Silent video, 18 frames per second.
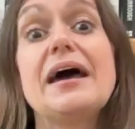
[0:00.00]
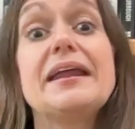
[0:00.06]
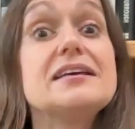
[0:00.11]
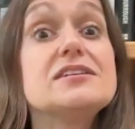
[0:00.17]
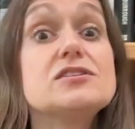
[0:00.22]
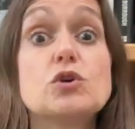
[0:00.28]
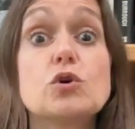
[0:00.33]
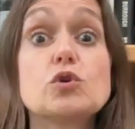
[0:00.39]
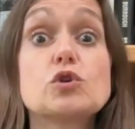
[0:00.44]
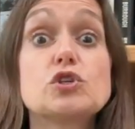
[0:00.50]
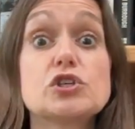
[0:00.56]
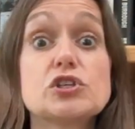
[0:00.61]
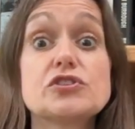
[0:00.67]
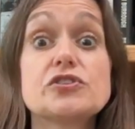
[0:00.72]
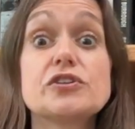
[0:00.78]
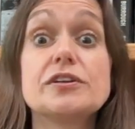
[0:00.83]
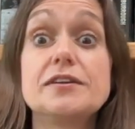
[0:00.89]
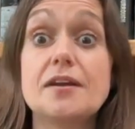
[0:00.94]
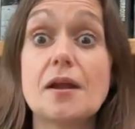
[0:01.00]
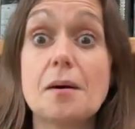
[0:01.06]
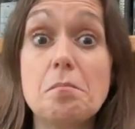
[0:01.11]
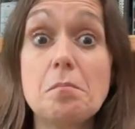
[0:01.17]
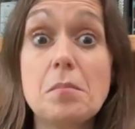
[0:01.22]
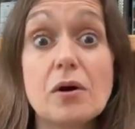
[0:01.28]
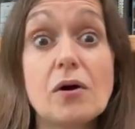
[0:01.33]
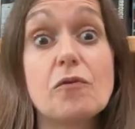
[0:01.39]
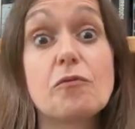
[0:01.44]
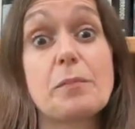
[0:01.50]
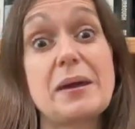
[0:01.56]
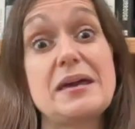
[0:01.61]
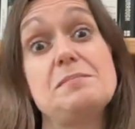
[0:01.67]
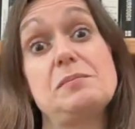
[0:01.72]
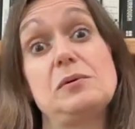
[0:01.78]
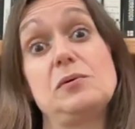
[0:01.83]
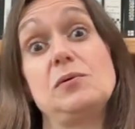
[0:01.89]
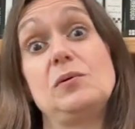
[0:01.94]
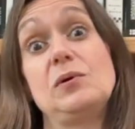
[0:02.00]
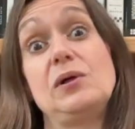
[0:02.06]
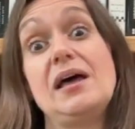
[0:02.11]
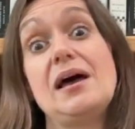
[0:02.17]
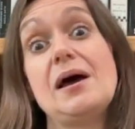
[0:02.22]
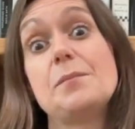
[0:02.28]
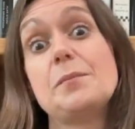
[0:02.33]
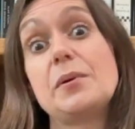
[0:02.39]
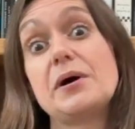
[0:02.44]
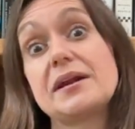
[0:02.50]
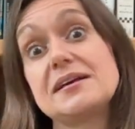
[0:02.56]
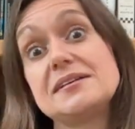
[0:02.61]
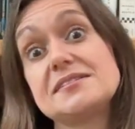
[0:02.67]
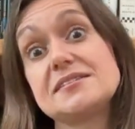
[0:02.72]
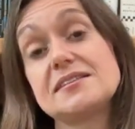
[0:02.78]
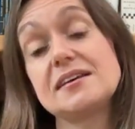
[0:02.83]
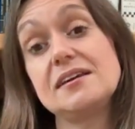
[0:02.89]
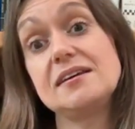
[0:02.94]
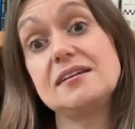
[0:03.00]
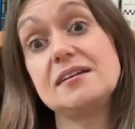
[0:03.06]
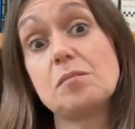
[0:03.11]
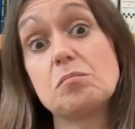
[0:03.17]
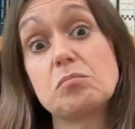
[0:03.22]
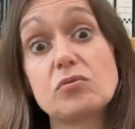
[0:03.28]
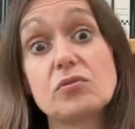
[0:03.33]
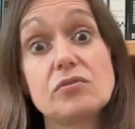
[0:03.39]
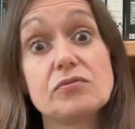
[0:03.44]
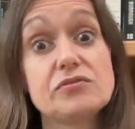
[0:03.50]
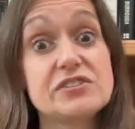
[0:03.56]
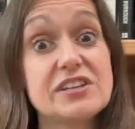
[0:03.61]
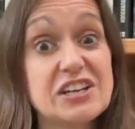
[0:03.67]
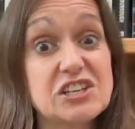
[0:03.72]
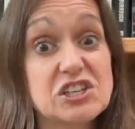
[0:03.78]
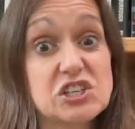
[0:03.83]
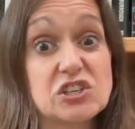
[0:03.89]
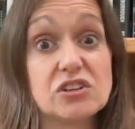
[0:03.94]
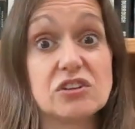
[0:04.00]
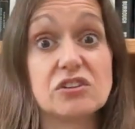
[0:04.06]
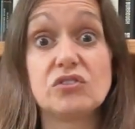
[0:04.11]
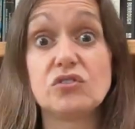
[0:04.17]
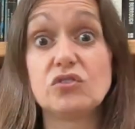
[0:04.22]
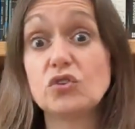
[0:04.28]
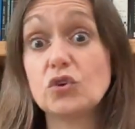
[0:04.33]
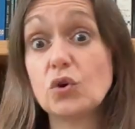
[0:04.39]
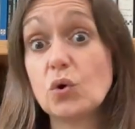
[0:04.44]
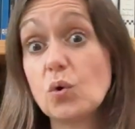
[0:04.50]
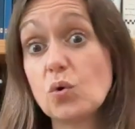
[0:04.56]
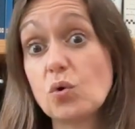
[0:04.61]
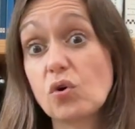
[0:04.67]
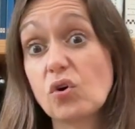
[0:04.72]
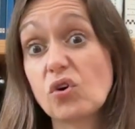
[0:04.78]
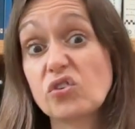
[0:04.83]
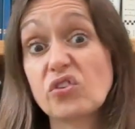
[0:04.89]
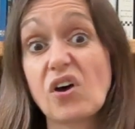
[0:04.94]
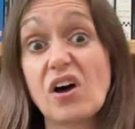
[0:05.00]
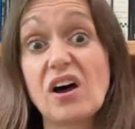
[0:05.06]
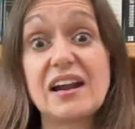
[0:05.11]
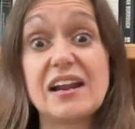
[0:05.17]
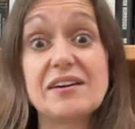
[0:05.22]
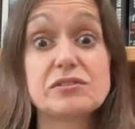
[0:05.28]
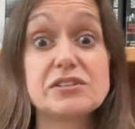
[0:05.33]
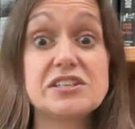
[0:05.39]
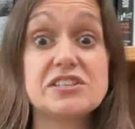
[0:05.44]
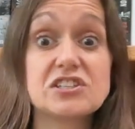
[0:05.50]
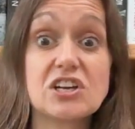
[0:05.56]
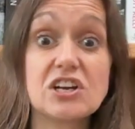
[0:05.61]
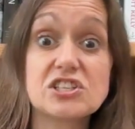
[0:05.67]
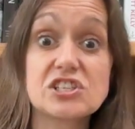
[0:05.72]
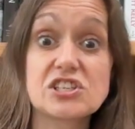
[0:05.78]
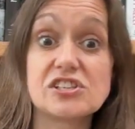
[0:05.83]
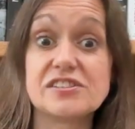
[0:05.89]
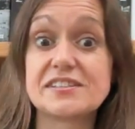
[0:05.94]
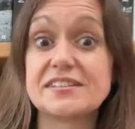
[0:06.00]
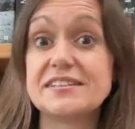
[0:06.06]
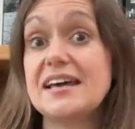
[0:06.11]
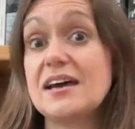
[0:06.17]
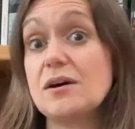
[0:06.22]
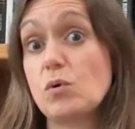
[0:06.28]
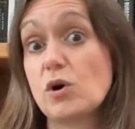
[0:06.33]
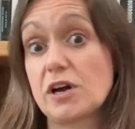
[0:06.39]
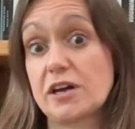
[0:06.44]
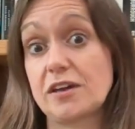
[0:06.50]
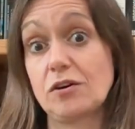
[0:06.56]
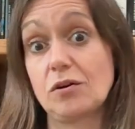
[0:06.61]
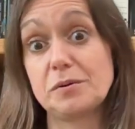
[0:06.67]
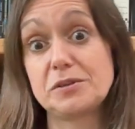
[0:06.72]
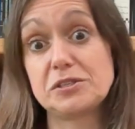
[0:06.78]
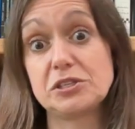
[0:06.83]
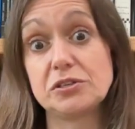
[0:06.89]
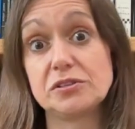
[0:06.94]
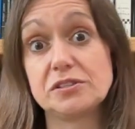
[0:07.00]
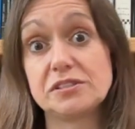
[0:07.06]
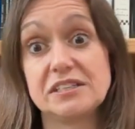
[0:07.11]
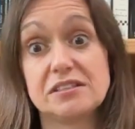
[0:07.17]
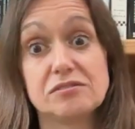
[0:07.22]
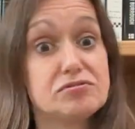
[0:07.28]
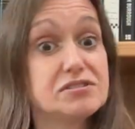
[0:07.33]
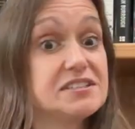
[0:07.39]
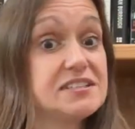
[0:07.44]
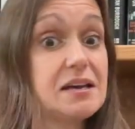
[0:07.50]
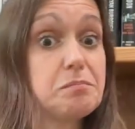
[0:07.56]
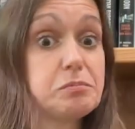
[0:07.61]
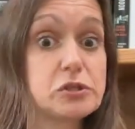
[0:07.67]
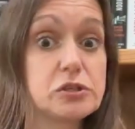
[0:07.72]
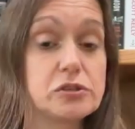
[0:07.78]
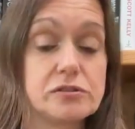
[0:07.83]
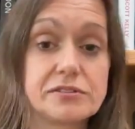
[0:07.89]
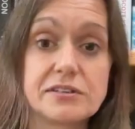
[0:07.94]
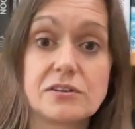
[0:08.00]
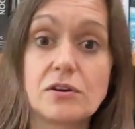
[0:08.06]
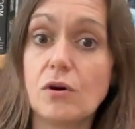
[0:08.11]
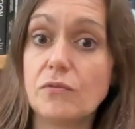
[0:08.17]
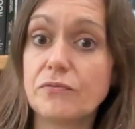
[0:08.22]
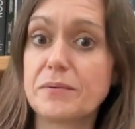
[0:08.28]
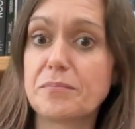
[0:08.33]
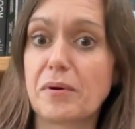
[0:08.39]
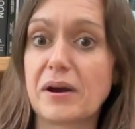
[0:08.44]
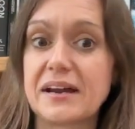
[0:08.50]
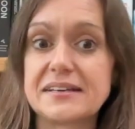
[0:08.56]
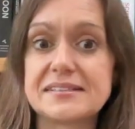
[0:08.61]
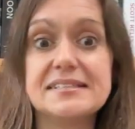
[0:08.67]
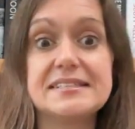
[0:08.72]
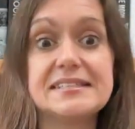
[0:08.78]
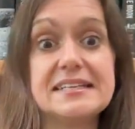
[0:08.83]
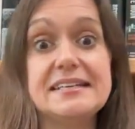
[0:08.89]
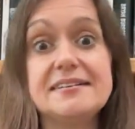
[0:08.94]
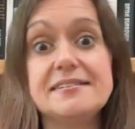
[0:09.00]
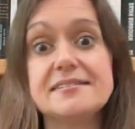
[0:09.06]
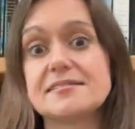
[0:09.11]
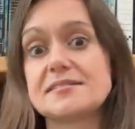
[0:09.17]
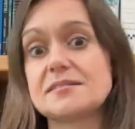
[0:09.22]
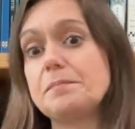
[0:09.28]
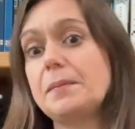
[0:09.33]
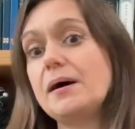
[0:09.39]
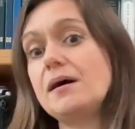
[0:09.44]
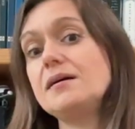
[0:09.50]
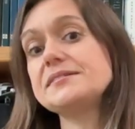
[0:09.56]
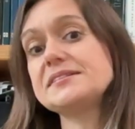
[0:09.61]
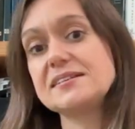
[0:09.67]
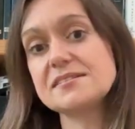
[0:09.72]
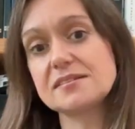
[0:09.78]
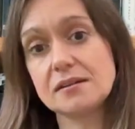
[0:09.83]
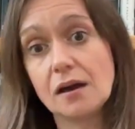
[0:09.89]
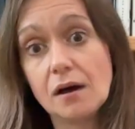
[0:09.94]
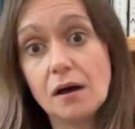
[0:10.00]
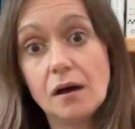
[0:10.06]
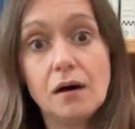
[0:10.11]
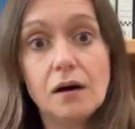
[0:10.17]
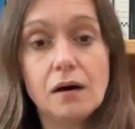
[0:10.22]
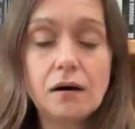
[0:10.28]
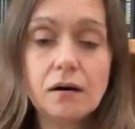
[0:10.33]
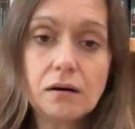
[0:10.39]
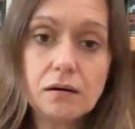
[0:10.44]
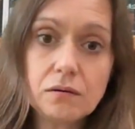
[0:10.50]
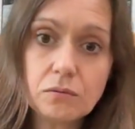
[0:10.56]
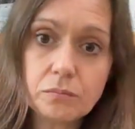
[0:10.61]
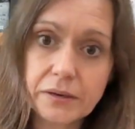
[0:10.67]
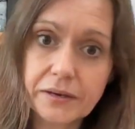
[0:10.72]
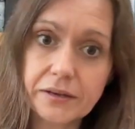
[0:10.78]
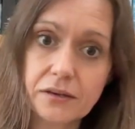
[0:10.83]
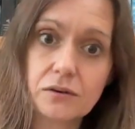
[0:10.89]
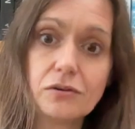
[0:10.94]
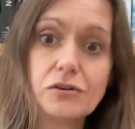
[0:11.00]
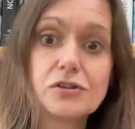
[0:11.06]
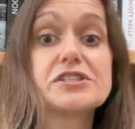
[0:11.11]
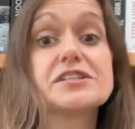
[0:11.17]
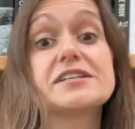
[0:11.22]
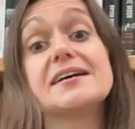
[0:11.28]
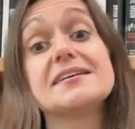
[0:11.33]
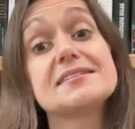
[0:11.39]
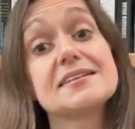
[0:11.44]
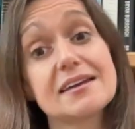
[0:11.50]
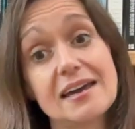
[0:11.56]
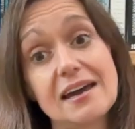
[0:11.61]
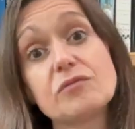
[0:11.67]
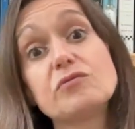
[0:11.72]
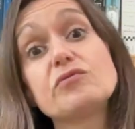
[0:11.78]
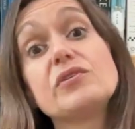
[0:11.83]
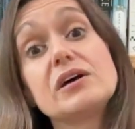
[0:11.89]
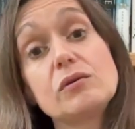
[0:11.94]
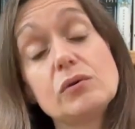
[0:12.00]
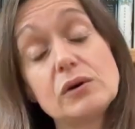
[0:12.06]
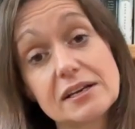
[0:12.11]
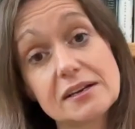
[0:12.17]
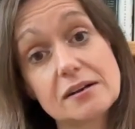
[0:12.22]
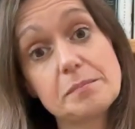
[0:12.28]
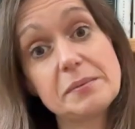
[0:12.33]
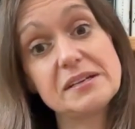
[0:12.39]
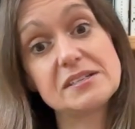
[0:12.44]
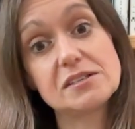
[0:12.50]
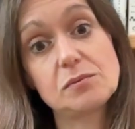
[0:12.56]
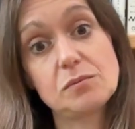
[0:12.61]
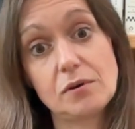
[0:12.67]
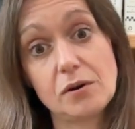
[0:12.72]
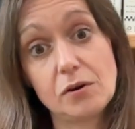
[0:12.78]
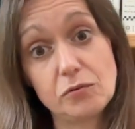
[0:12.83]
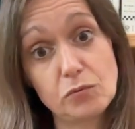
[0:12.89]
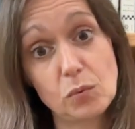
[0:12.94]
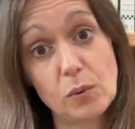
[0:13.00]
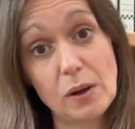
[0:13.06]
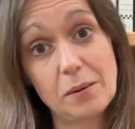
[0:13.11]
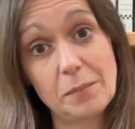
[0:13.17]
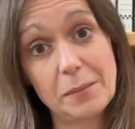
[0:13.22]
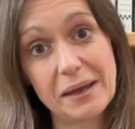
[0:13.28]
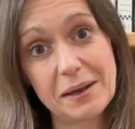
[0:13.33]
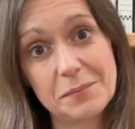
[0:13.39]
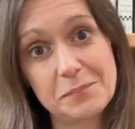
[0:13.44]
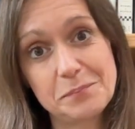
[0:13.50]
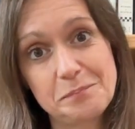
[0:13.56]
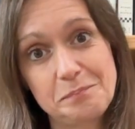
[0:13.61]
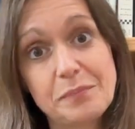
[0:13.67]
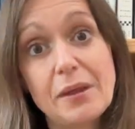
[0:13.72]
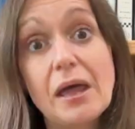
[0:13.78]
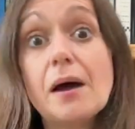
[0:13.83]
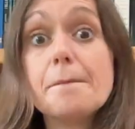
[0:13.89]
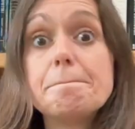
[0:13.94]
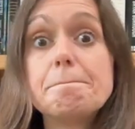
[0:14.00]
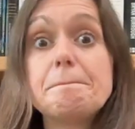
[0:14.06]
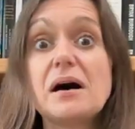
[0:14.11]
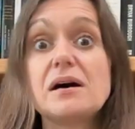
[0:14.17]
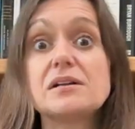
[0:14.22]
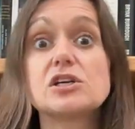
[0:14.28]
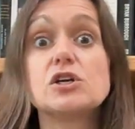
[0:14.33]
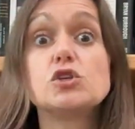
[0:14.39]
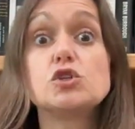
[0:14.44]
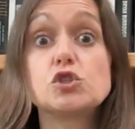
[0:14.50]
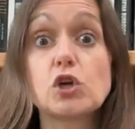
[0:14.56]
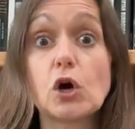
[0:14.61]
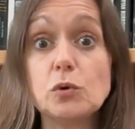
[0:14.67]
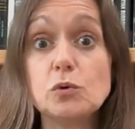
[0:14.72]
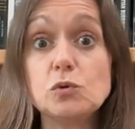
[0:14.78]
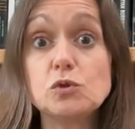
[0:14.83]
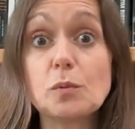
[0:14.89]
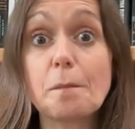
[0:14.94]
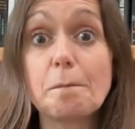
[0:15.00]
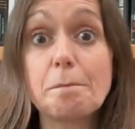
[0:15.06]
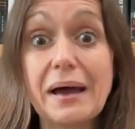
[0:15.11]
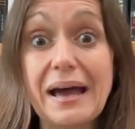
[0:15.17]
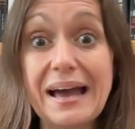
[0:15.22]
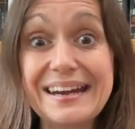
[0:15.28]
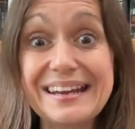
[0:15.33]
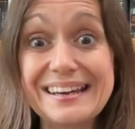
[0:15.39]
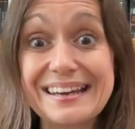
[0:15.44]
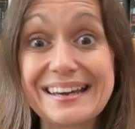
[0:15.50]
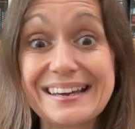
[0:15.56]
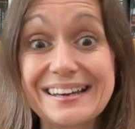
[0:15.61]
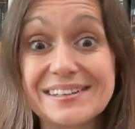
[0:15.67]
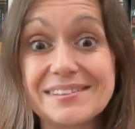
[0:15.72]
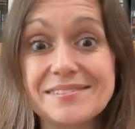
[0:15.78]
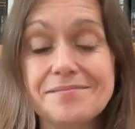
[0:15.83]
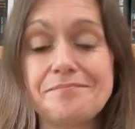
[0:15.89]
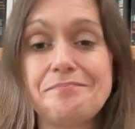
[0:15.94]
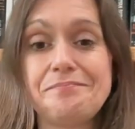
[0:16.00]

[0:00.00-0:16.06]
And it's not just the number of people, but it's the number of sessions, talks, high-level discussions and networking opportunities, receptions and coffee breaks and dinners and parties. And oh my gosh, yes, it can feel a little bit overwhelming. But don't panic.